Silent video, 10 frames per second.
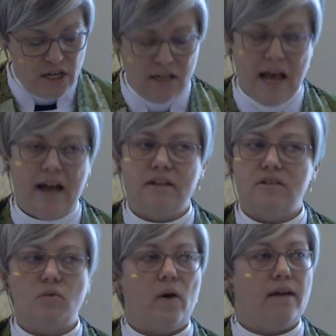and that
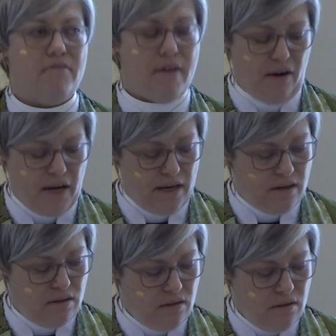is quite varied,
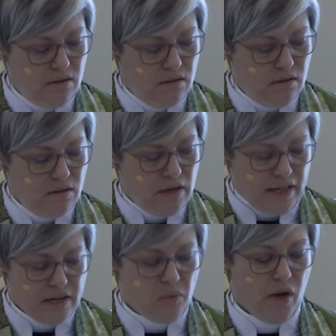
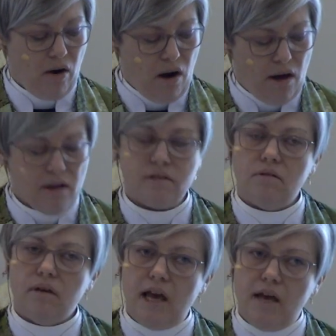and that we are
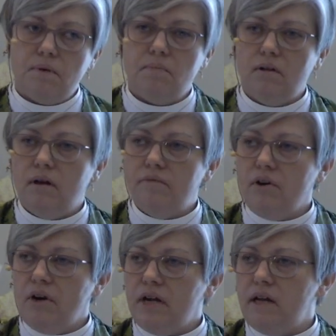also capable of
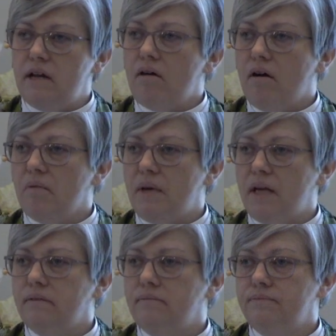hurting and
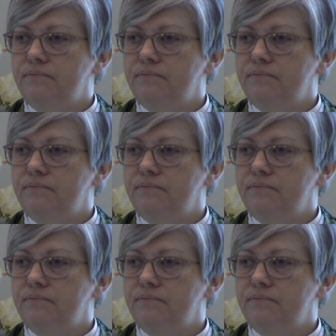harming.